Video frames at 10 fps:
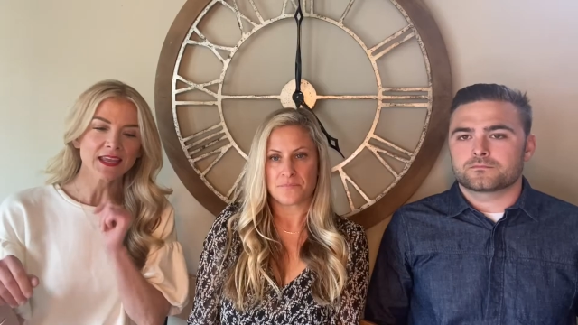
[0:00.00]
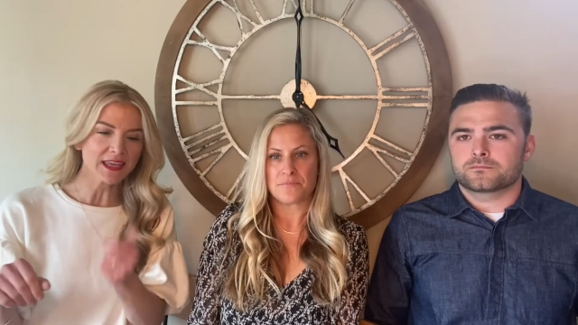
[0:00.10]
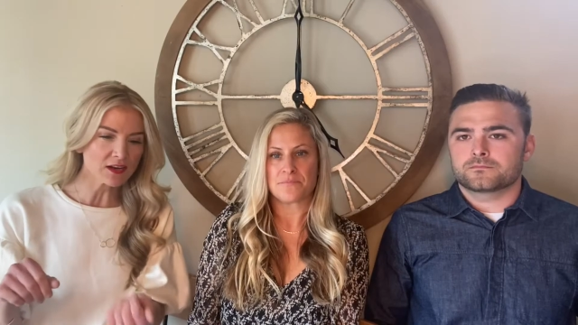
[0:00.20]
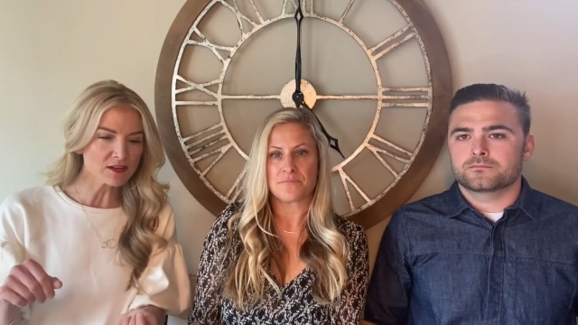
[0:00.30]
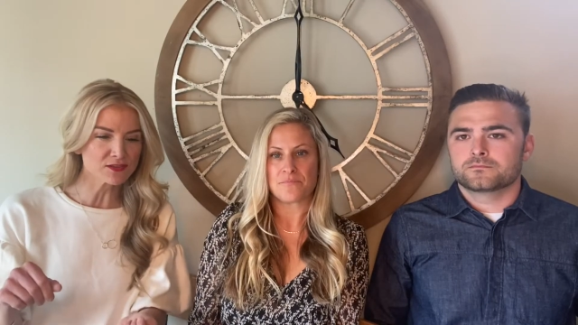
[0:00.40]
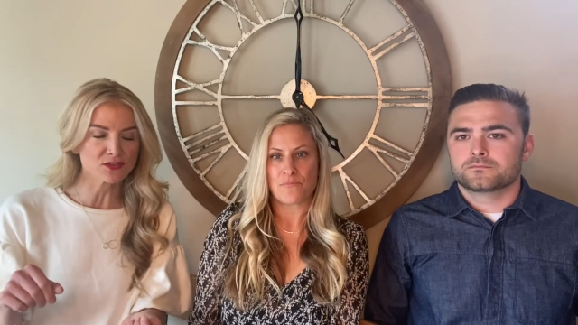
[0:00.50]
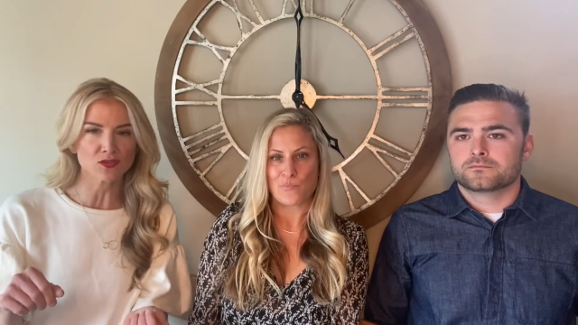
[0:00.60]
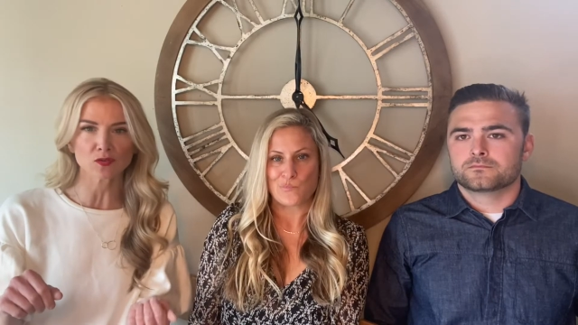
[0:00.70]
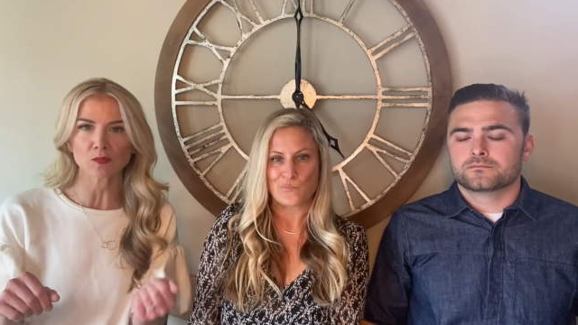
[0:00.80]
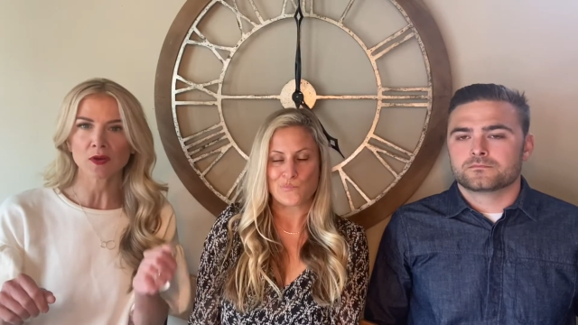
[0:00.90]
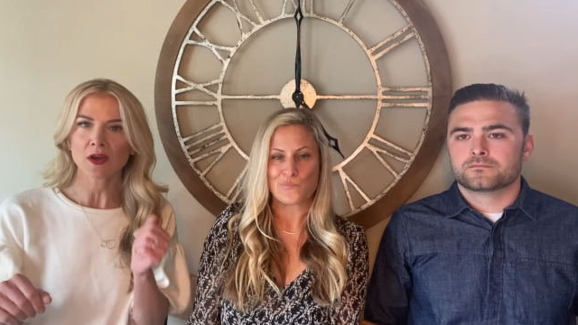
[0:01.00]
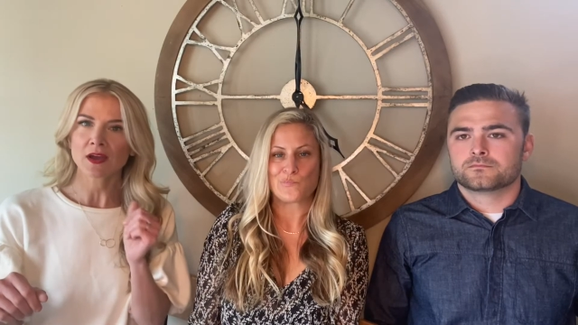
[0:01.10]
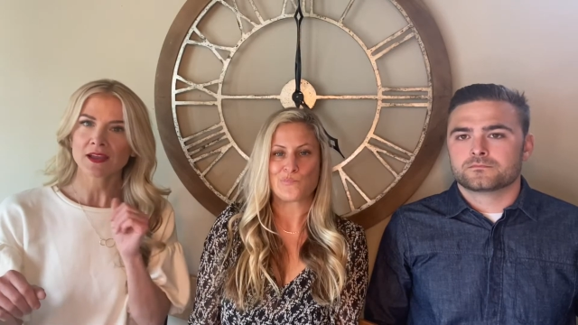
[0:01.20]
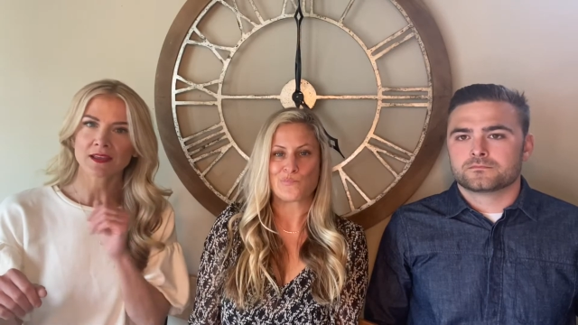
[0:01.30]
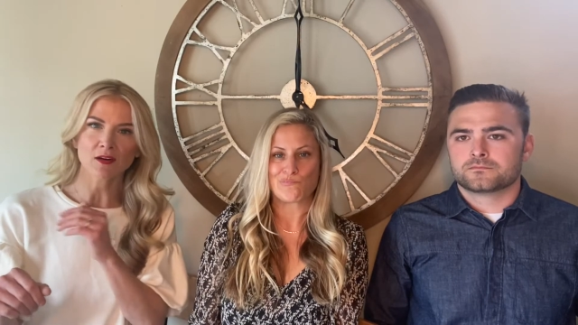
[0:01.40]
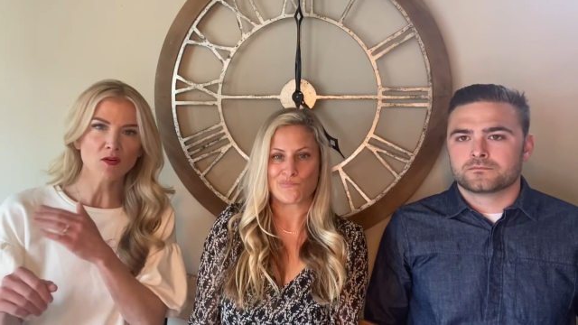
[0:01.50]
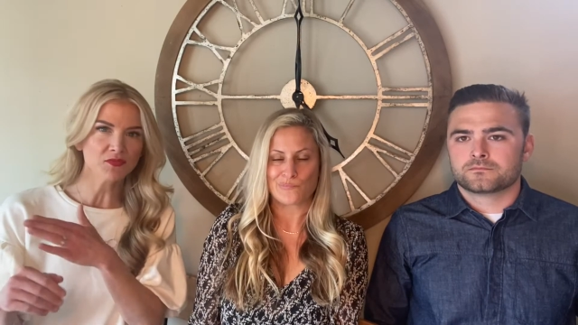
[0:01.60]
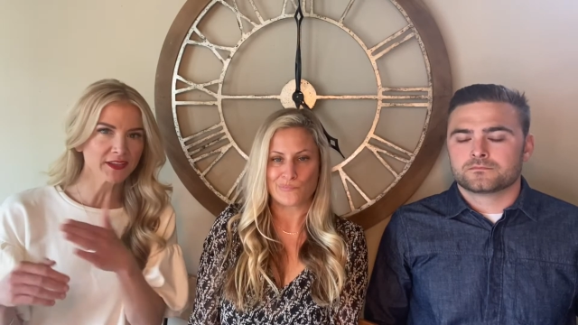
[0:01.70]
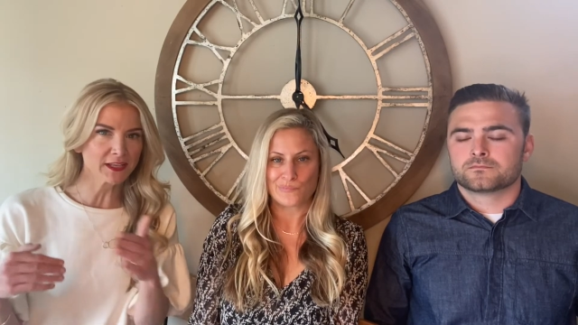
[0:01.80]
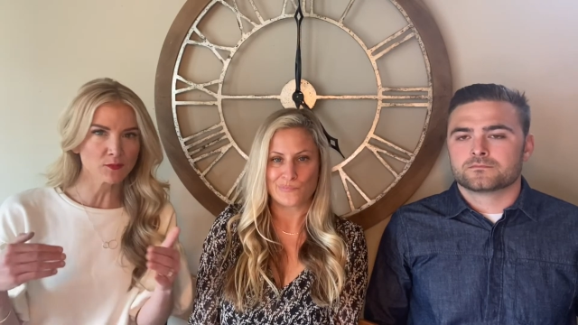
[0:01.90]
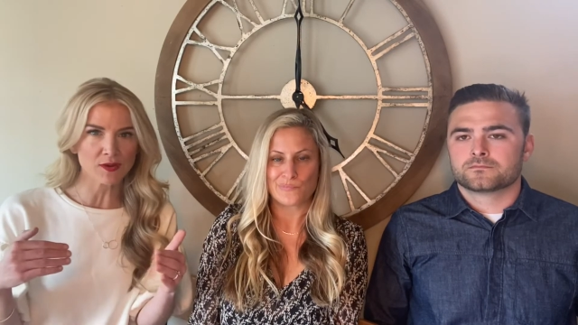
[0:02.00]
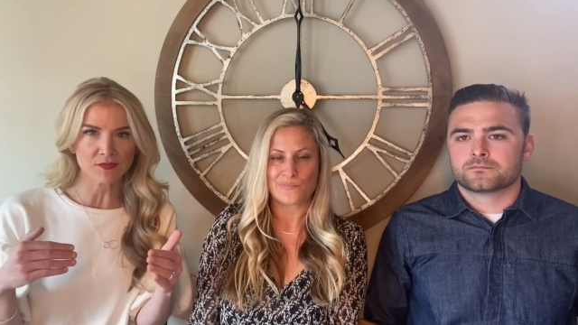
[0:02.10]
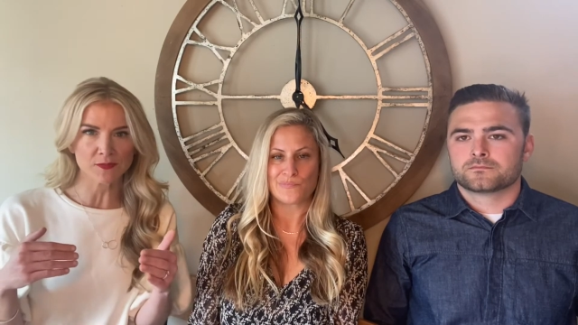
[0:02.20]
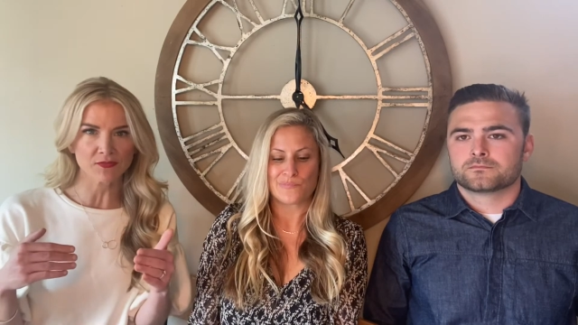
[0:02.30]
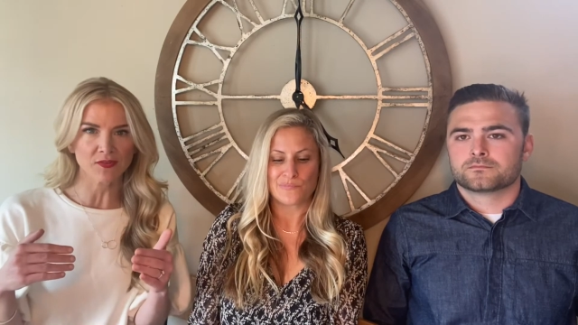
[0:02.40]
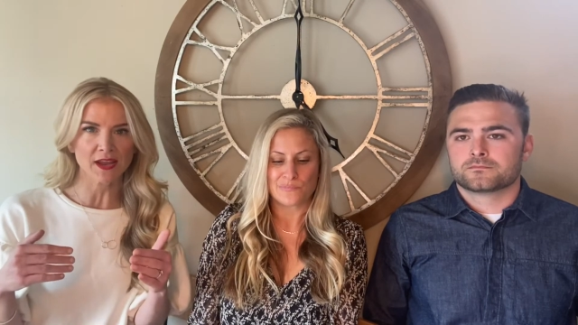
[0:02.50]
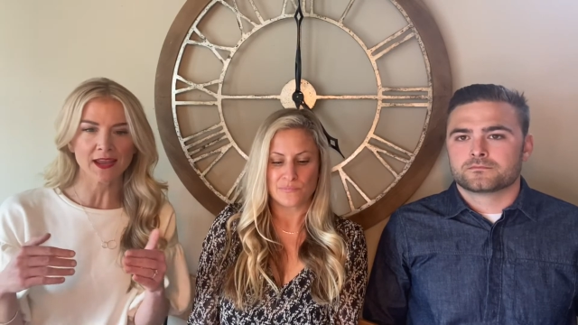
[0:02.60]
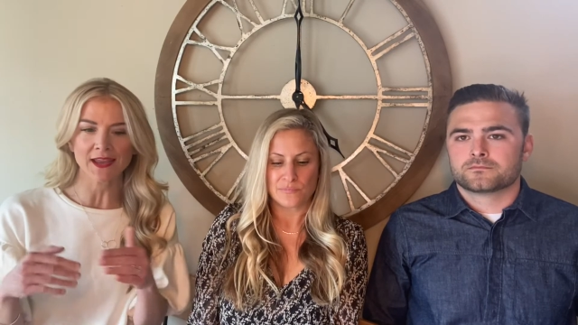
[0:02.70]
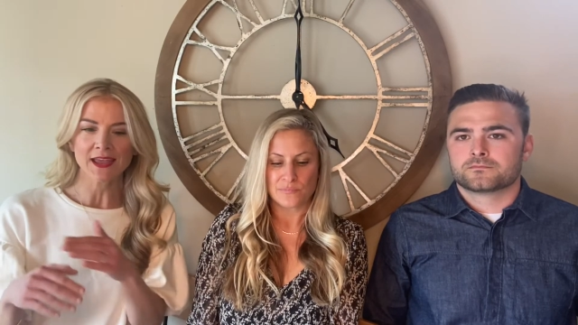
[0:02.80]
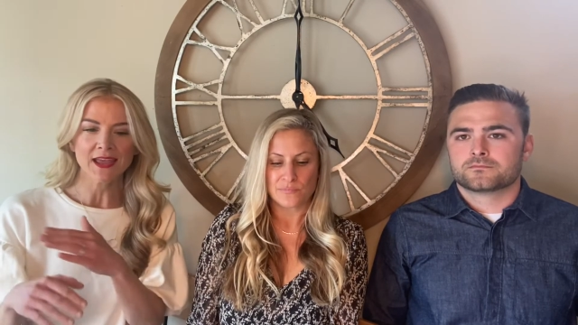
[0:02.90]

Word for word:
Speaker 1: get on Zoom, hopefully get away from the fray,